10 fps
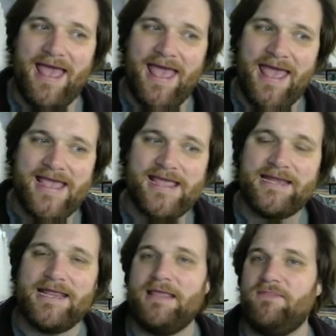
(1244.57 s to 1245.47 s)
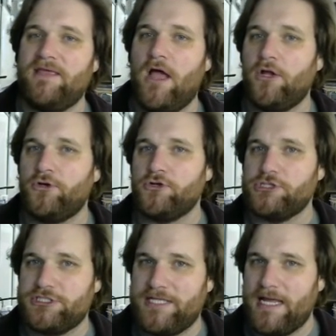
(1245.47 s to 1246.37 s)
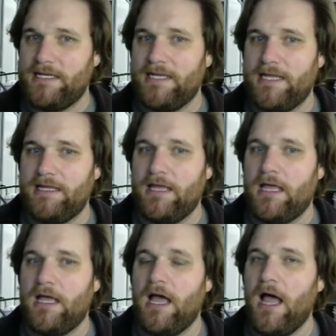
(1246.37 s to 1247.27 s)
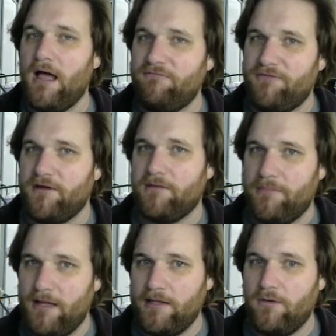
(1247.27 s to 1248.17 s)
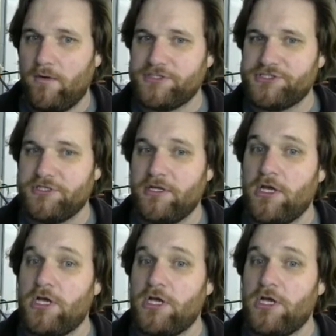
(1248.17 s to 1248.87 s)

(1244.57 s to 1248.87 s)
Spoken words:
aid in the understanding of the compelling question.